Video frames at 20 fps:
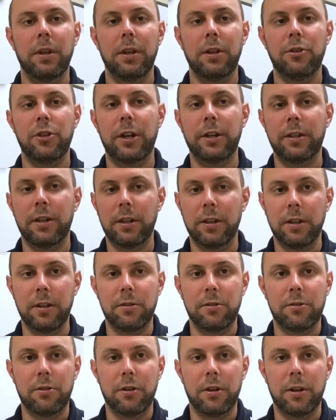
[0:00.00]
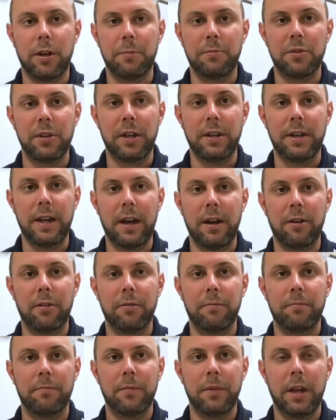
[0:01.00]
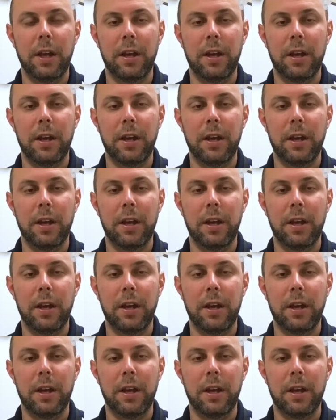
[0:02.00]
injecting this, turn it upside down,